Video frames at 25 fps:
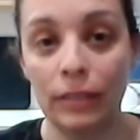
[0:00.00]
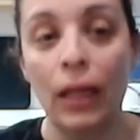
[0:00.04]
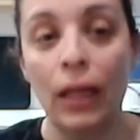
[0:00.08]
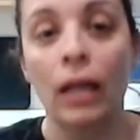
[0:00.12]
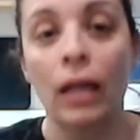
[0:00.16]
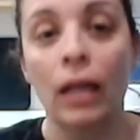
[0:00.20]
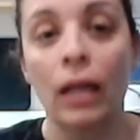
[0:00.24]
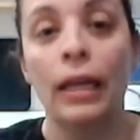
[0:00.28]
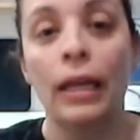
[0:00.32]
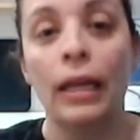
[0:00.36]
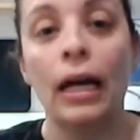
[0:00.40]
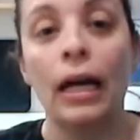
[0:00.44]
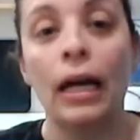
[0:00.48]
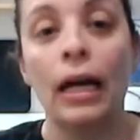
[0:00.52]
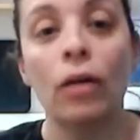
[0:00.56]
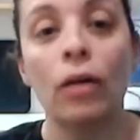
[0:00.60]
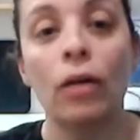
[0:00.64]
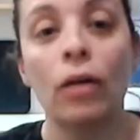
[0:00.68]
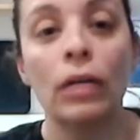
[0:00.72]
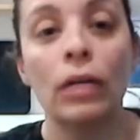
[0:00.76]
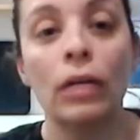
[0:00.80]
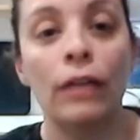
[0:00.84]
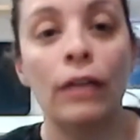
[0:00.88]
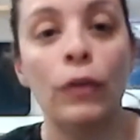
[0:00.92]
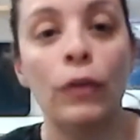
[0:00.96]
Now,
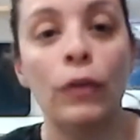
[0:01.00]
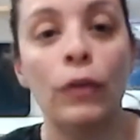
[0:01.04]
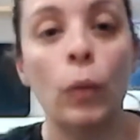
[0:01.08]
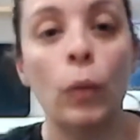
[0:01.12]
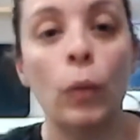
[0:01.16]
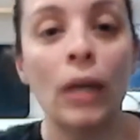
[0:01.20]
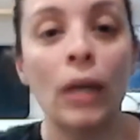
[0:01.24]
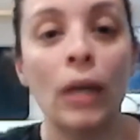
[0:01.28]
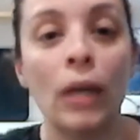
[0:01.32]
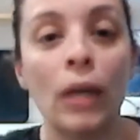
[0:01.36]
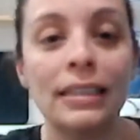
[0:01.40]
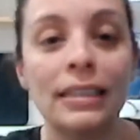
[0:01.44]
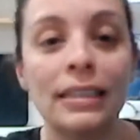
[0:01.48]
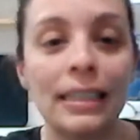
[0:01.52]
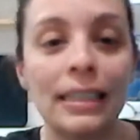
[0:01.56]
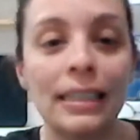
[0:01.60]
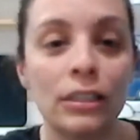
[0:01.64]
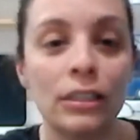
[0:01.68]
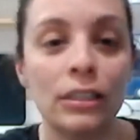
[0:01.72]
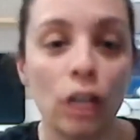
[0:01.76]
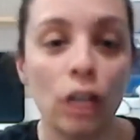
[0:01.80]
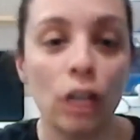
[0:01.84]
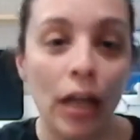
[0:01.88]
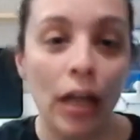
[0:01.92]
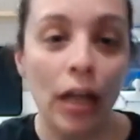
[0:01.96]
if you want to
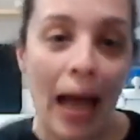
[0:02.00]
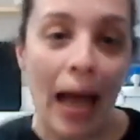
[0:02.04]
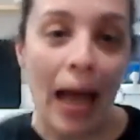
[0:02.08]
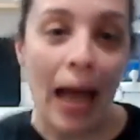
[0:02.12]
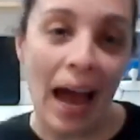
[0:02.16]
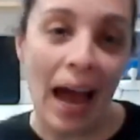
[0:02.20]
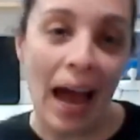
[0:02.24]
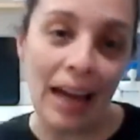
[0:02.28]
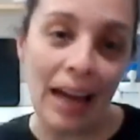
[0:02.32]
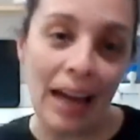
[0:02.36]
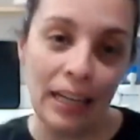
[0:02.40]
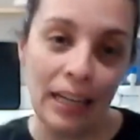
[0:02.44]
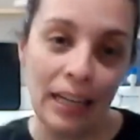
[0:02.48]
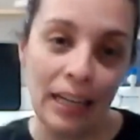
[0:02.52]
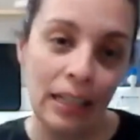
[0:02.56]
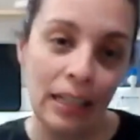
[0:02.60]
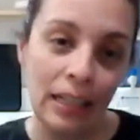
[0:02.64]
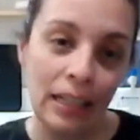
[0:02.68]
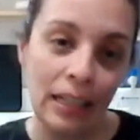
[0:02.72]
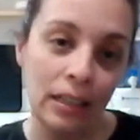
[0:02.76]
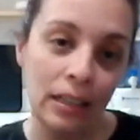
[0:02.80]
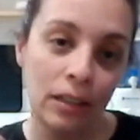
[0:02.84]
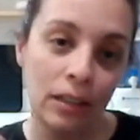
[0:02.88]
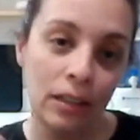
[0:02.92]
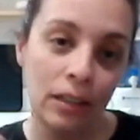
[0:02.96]
start adding
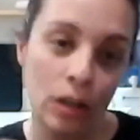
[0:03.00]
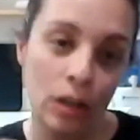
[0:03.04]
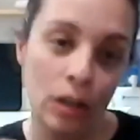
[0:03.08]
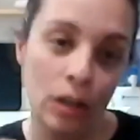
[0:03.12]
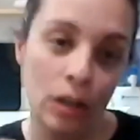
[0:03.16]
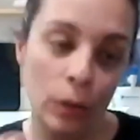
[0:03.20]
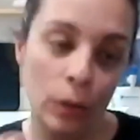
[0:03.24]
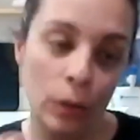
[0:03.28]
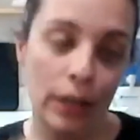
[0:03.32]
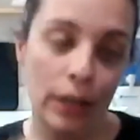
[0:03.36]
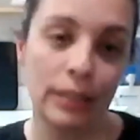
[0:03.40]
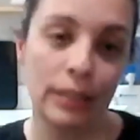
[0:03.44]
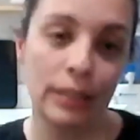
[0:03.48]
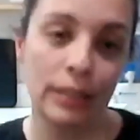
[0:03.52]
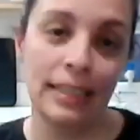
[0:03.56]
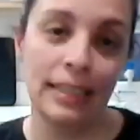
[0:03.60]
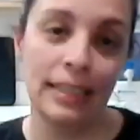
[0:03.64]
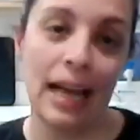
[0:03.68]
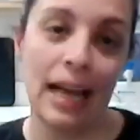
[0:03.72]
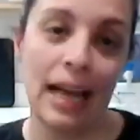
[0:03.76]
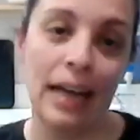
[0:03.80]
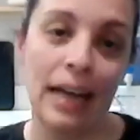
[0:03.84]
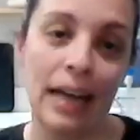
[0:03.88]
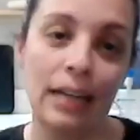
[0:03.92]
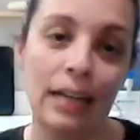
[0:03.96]
awareness and
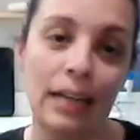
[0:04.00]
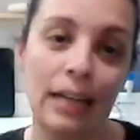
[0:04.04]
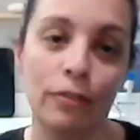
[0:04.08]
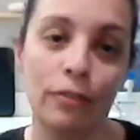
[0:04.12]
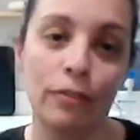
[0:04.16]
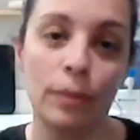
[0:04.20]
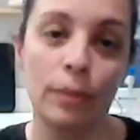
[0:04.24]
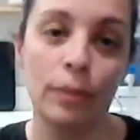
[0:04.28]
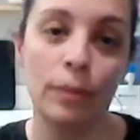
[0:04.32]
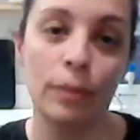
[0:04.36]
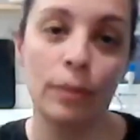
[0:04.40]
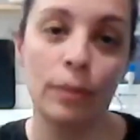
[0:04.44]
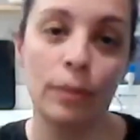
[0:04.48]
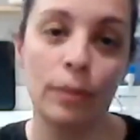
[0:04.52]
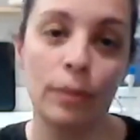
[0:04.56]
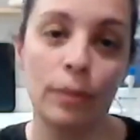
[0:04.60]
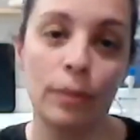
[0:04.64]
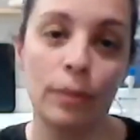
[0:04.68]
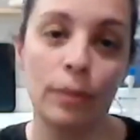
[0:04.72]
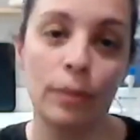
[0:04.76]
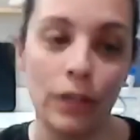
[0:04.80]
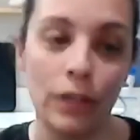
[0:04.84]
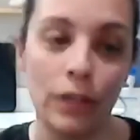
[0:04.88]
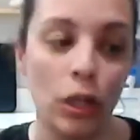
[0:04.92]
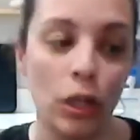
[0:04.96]
adding information of
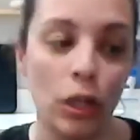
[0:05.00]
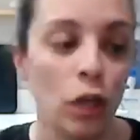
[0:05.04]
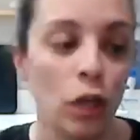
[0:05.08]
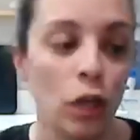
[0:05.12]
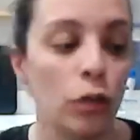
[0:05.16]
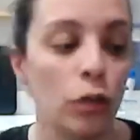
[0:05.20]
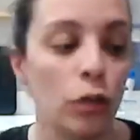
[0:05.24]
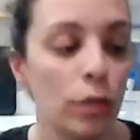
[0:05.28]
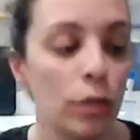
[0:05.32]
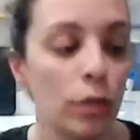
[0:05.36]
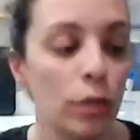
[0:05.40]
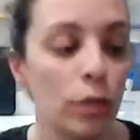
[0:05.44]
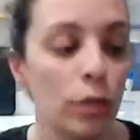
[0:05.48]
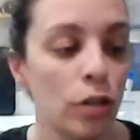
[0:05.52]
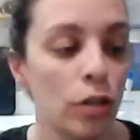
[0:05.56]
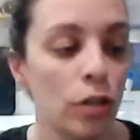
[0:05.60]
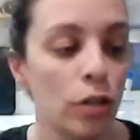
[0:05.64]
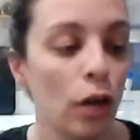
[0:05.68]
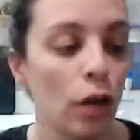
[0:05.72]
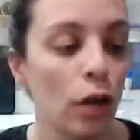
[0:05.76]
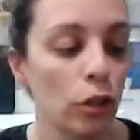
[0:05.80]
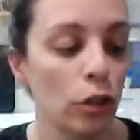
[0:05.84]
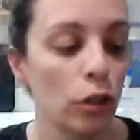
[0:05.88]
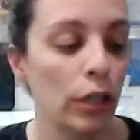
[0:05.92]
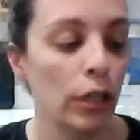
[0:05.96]
it, you can start
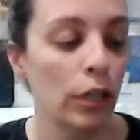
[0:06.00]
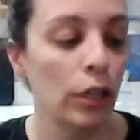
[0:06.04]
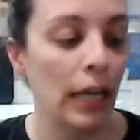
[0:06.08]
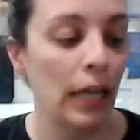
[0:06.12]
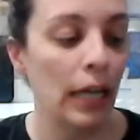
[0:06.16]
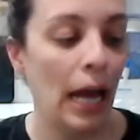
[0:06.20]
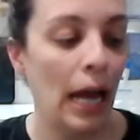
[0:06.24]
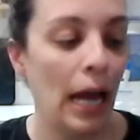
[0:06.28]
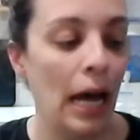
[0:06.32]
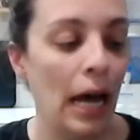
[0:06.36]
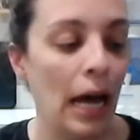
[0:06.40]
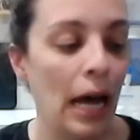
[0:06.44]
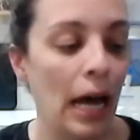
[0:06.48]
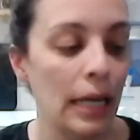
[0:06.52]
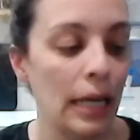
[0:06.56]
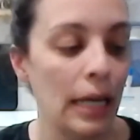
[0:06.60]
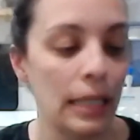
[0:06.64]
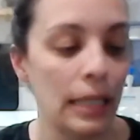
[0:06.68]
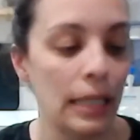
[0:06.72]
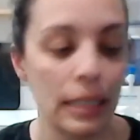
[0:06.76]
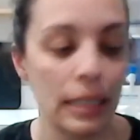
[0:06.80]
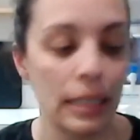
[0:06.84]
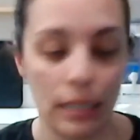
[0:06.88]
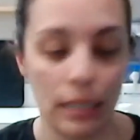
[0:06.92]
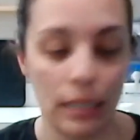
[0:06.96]
looking at the
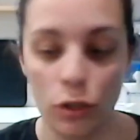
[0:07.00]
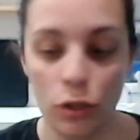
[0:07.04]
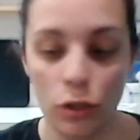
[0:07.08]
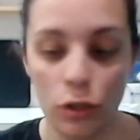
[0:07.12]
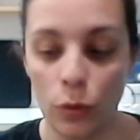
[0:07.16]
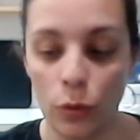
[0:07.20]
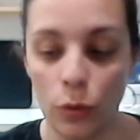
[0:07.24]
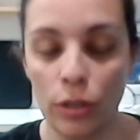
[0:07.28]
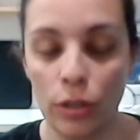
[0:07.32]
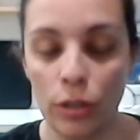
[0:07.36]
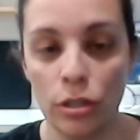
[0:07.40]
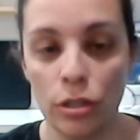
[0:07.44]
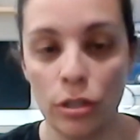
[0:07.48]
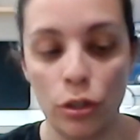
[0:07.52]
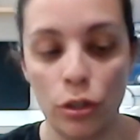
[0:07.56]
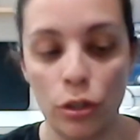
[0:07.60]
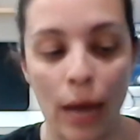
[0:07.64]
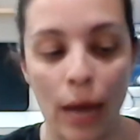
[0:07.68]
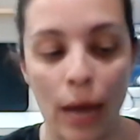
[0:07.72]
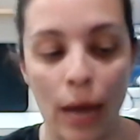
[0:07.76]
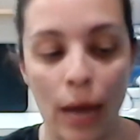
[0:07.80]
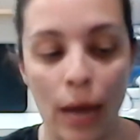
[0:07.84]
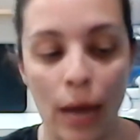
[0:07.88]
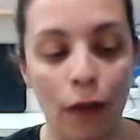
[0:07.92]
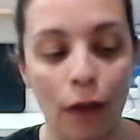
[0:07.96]
essential oils that you
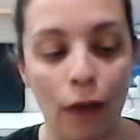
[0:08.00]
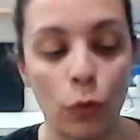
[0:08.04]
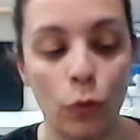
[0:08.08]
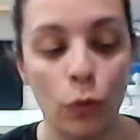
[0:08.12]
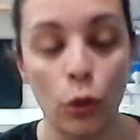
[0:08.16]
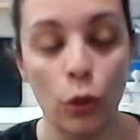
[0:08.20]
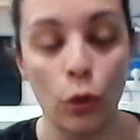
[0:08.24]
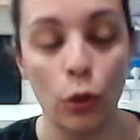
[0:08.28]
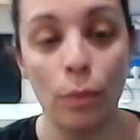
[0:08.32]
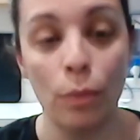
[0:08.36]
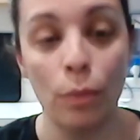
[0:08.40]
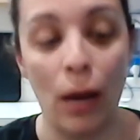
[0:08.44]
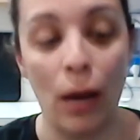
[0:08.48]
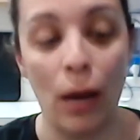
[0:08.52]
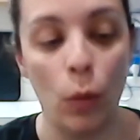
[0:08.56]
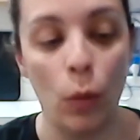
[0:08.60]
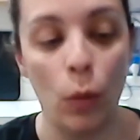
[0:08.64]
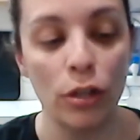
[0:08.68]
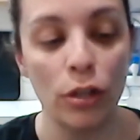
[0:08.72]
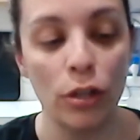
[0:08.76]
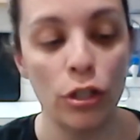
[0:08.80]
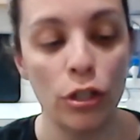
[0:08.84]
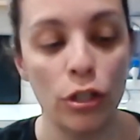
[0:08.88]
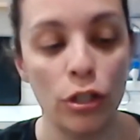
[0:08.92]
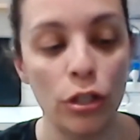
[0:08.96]
have or you might want
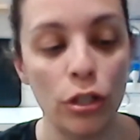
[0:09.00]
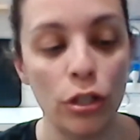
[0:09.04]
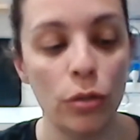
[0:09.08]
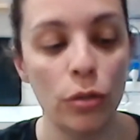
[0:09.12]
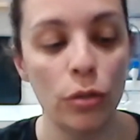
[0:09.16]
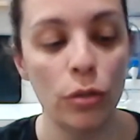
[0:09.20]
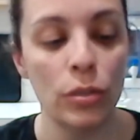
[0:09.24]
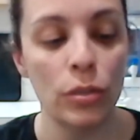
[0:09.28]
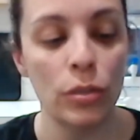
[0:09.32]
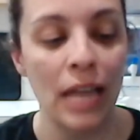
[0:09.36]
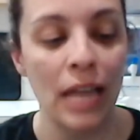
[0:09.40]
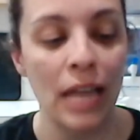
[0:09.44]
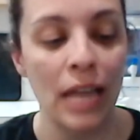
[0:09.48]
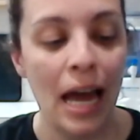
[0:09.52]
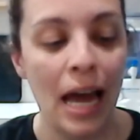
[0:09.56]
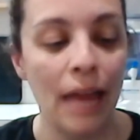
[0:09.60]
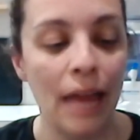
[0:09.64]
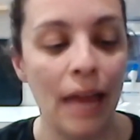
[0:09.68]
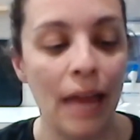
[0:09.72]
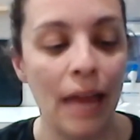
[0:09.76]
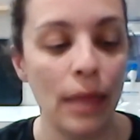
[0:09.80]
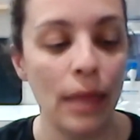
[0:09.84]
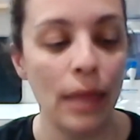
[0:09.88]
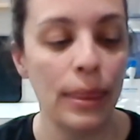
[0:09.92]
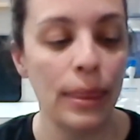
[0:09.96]
to use, and
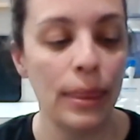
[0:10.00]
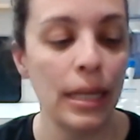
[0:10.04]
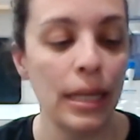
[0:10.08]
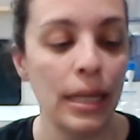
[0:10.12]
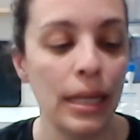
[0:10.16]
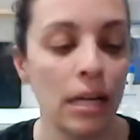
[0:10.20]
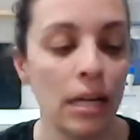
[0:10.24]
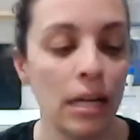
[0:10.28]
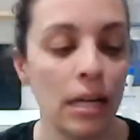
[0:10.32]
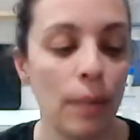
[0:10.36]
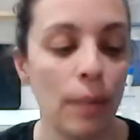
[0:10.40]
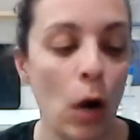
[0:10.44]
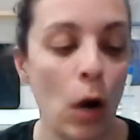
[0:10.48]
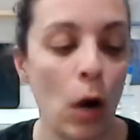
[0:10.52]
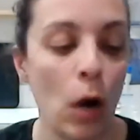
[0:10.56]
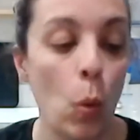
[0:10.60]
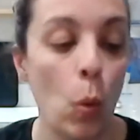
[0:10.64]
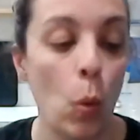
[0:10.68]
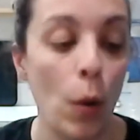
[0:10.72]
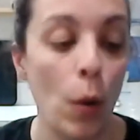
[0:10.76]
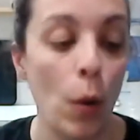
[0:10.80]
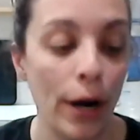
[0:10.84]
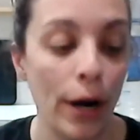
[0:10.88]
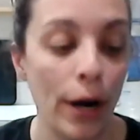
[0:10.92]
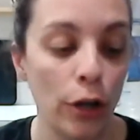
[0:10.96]
then think about
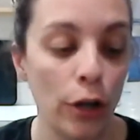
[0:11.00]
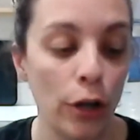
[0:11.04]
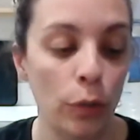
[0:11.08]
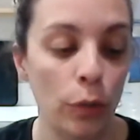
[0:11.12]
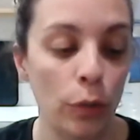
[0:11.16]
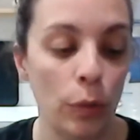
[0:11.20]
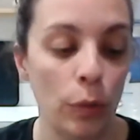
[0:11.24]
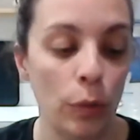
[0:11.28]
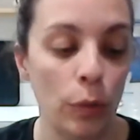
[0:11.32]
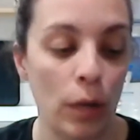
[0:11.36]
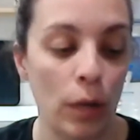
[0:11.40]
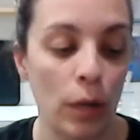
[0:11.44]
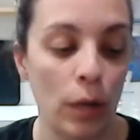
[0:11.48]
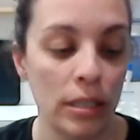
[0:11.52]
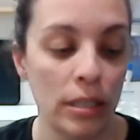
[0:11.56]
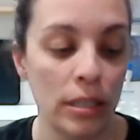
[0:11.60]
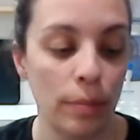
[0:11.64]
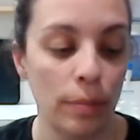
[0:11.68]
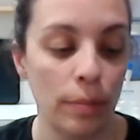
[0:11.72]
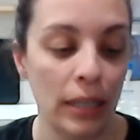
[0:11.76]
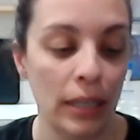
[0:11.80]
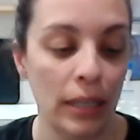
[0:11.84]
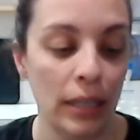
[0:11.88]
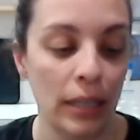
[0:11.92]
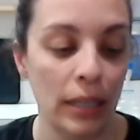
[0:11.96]
where you would want to
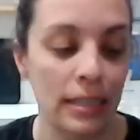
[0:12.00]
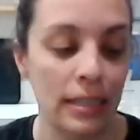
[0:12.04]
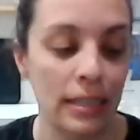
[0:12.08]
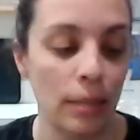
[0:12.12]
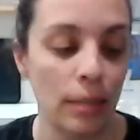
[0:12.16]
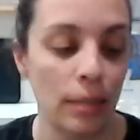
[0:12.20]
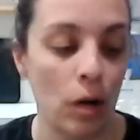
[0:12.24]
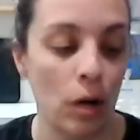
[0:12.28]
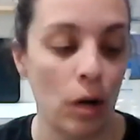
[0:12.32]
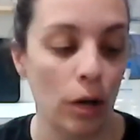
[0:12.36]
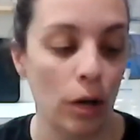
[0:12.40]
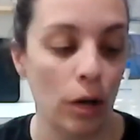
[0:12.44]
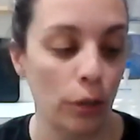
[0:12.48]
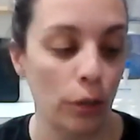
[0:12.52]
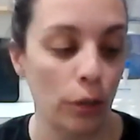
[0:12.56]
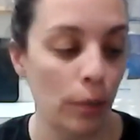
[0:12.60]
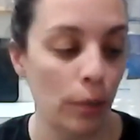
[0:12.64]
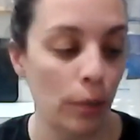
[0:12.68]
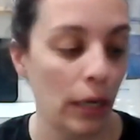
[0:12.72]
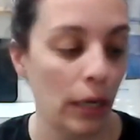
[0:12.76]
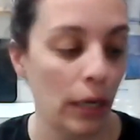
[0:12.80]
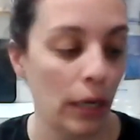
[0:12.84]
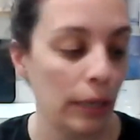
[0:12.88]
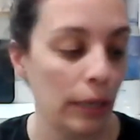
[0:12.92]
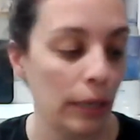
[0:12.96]
place them on your body.
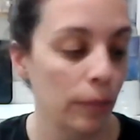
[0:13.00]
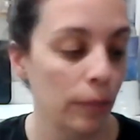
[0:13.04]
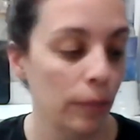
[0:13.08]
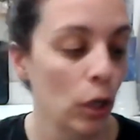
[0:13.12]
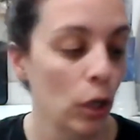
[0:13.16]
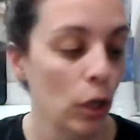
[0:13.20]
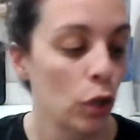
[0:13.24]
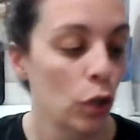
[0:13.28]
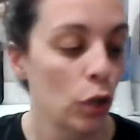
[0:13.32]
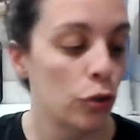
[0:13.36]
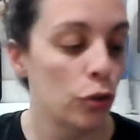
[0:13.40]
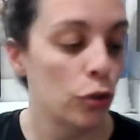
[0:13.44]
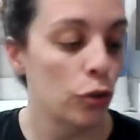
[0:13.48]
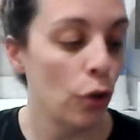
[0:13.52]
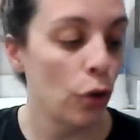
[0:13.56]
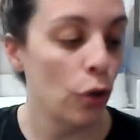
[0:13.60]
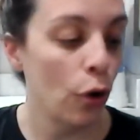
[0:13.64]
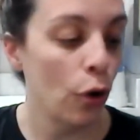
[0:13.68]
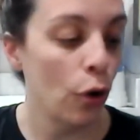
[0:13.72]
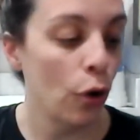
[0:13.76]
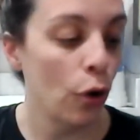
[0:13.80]
So,